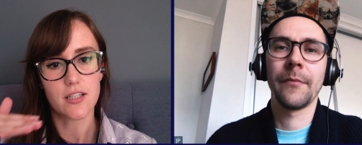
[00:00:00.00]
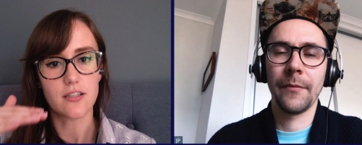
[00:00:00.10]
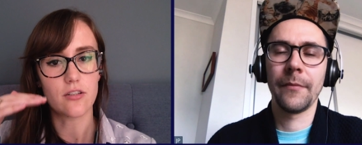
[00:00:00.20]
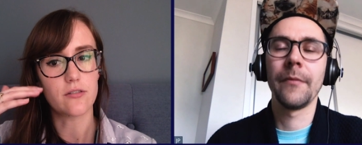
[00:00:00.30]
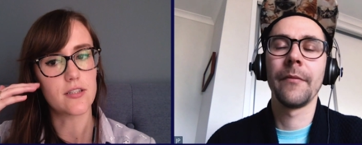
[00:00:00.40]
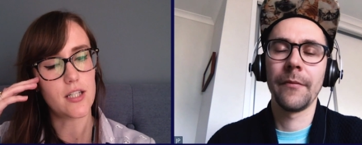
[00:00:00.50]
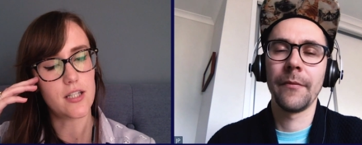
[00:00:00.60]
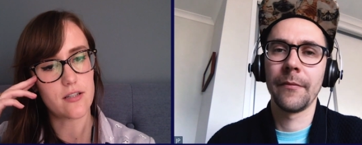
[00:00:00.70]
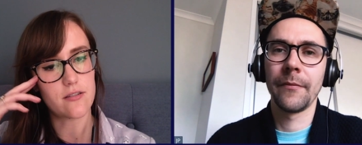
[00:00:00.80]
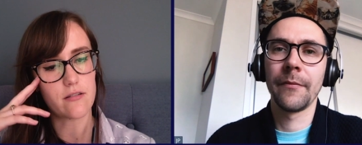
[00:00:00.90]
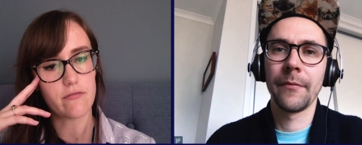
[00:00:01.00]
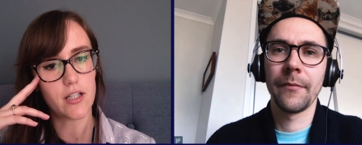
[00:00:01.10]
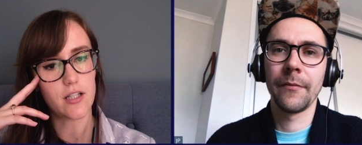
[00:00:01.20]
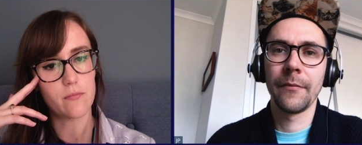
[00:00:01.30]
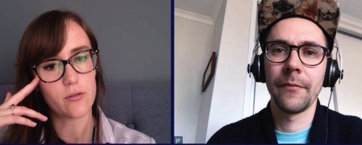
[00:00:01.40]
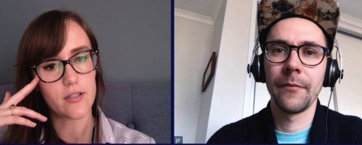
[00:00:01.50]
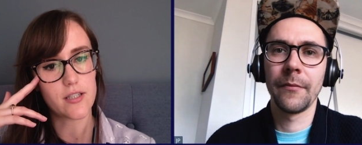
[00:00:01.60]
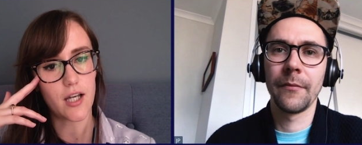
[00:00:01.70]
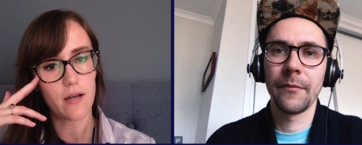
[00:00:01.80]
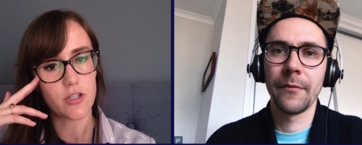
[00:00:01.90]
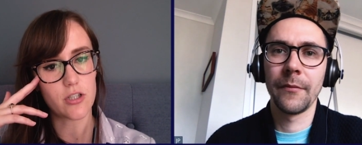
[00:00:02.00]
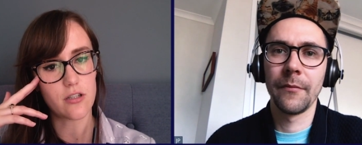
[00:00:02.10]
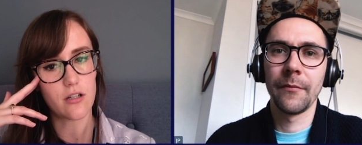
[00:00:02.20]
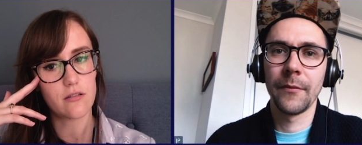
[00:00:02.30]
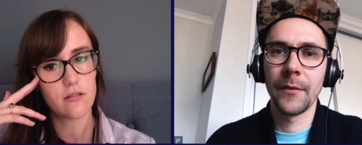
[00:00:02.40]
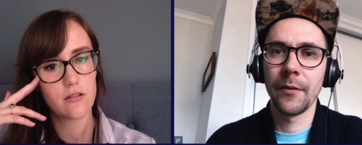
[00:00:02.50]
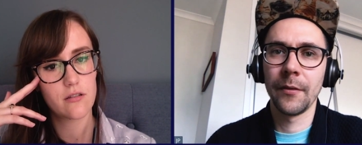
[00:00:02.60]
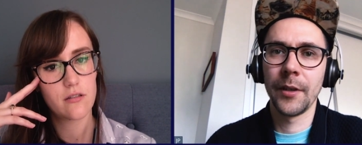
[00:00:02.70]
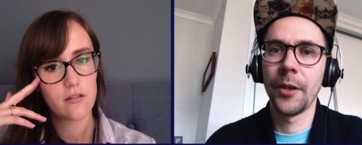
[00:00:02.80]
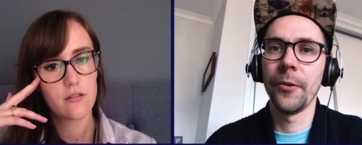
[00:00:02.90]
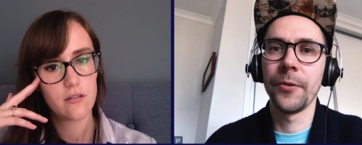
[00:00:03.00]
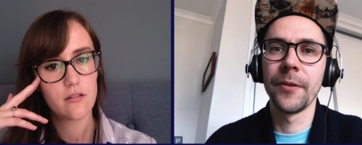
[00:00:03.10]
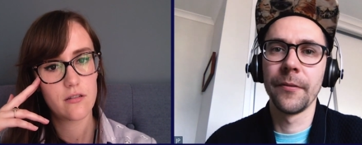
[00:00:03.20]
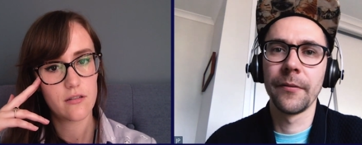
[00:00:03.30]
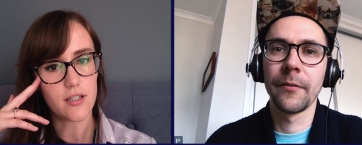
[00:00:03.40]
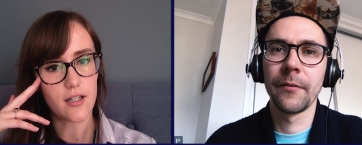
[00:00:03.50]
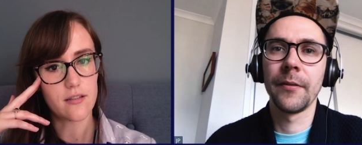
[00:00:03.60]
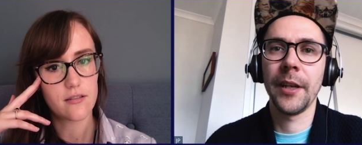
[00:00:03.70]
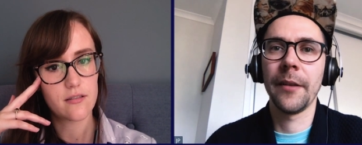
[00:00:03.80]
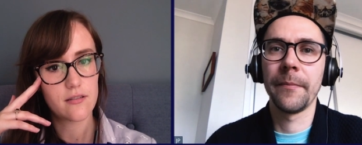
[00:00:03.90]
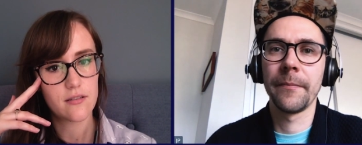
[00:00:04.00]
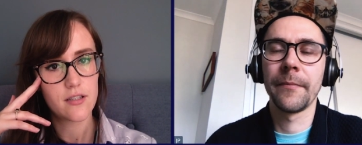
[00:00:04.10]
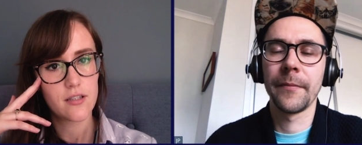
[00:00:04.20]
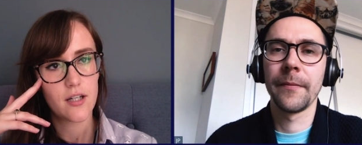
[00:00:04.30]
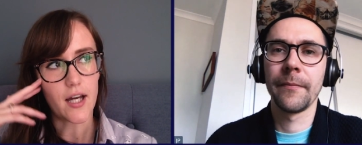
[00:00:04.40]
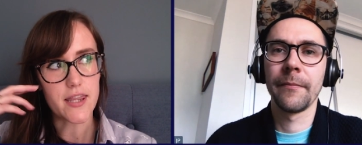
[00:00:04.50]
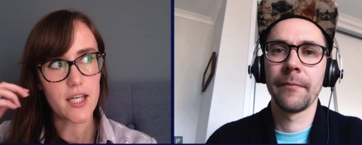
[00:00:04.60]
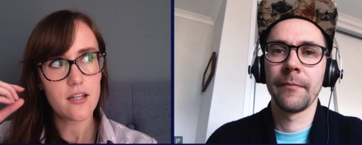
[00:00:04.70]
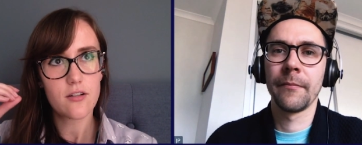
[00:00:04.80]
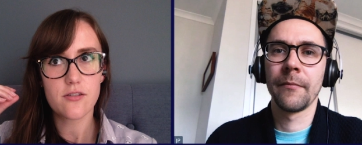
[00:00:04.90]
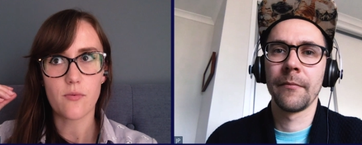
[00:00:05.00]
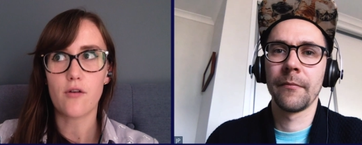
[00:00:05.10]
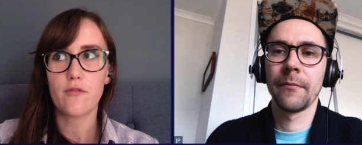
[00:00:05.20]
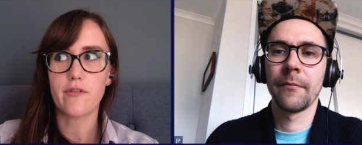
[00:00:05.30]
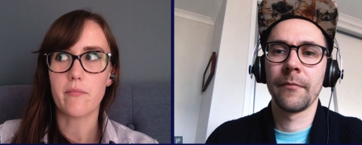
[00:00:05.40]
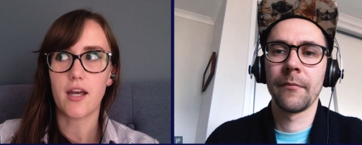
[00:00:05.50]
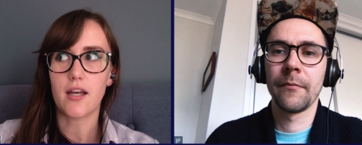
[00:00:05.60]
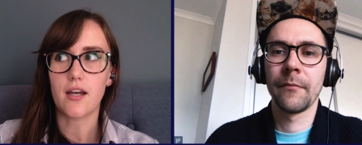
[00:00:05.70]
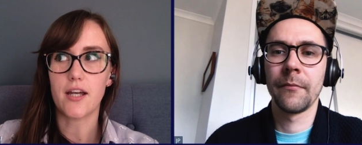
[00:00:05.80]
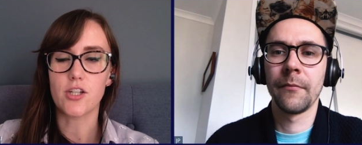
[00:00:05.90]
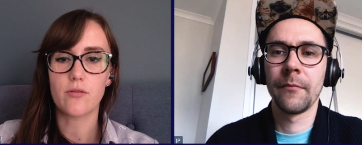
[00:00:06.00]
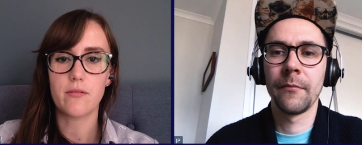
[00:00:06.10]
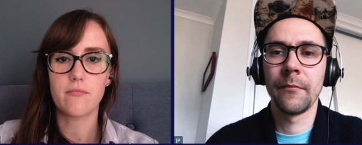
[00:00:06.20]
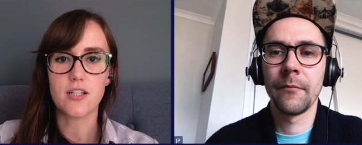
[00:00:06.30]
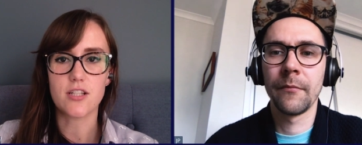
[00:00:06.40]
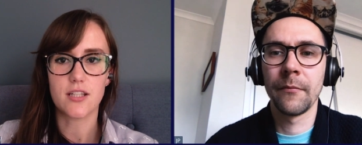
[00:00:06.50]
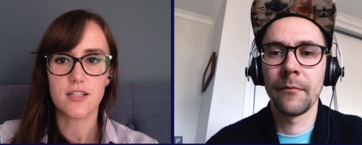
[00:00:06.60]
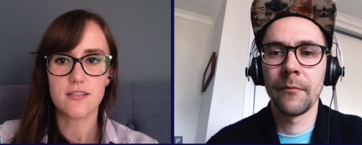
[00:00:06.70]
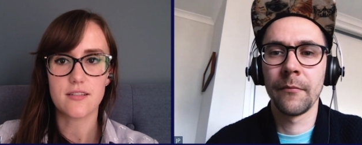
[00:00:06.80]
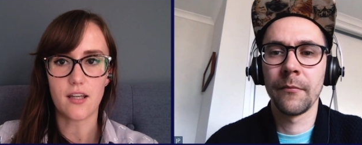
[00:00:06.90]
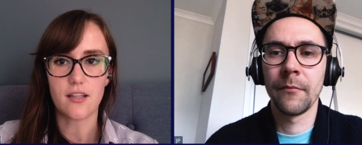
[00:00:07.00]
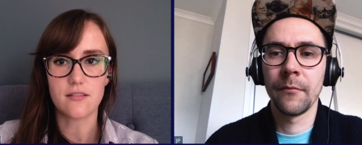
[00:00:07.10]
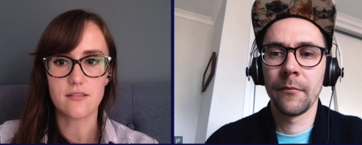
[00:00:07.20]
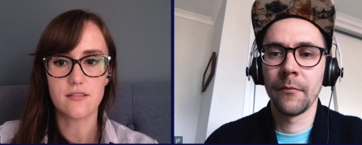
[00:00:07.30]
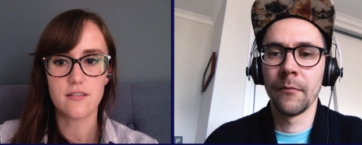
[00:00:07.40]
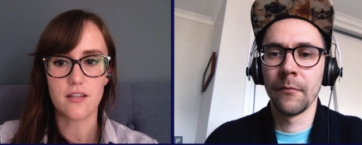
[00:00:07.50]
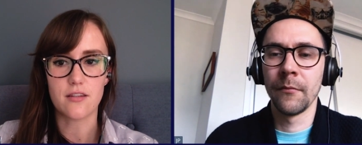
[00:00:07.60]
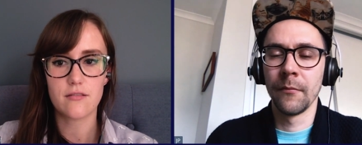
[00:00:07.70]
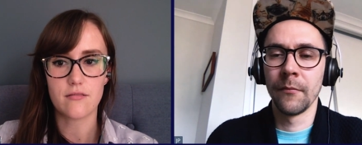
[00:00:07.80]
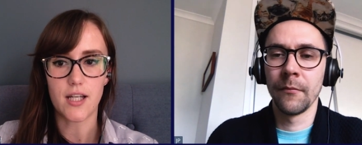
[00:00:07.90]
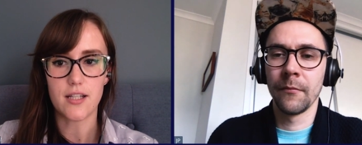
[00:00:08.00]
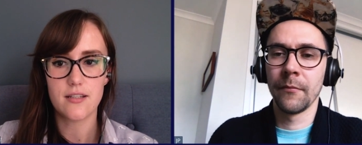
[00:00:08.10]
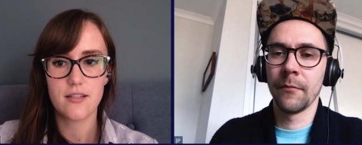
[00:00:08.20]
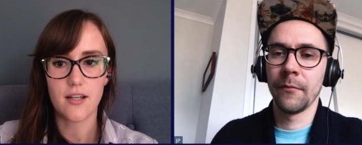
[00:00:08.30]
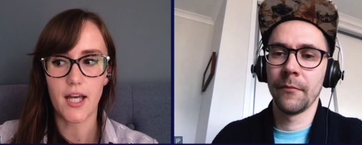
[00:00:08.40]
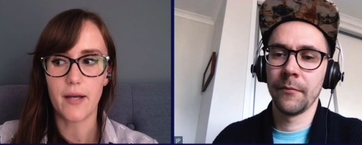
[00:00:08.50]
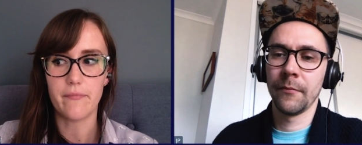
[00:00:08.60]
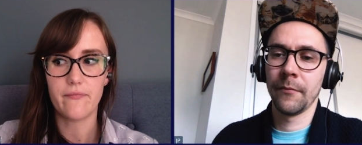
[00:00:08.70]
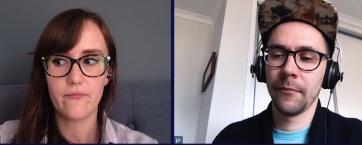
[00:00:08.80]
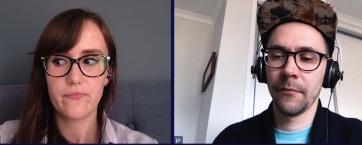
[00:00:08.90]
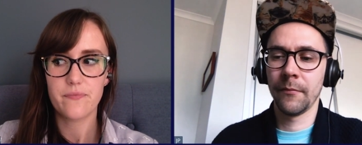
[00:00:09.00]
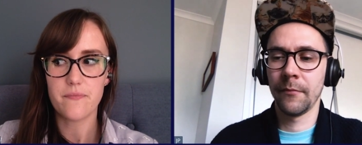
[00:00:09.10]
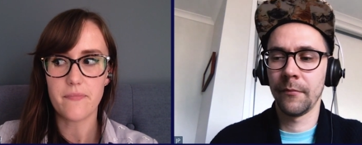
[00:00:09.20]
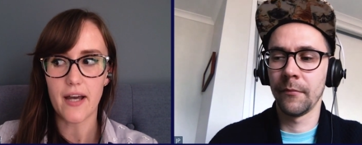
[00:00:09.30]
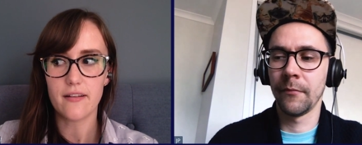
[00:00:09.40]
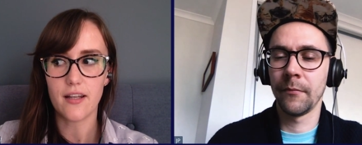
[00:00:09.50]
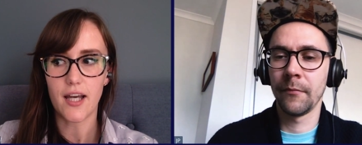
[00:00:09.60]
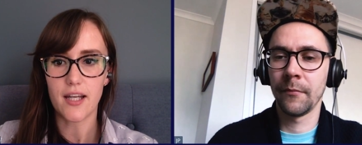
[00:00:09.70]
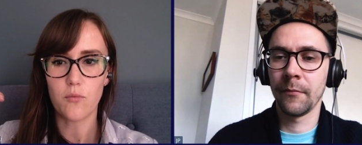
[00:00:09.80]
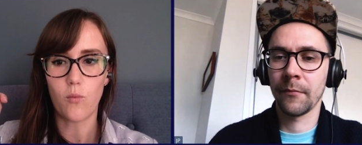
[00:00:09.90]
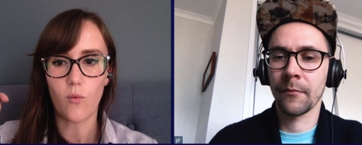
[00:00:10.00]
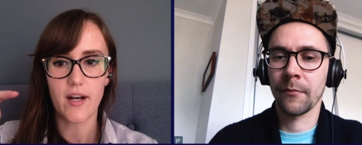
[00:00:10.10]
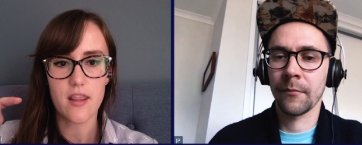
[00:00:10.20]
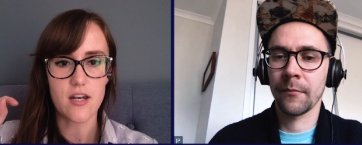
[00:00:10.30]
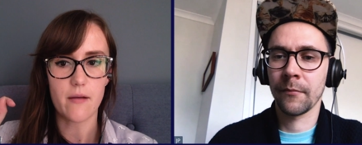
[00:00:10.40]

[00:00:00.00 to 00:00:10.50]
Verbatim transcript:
Speaker 1: them. I think those are details that are really important to capture too. Huge. Yeah. Yeah. I think as well for me, I know I mentioned this in the thread, um, but like one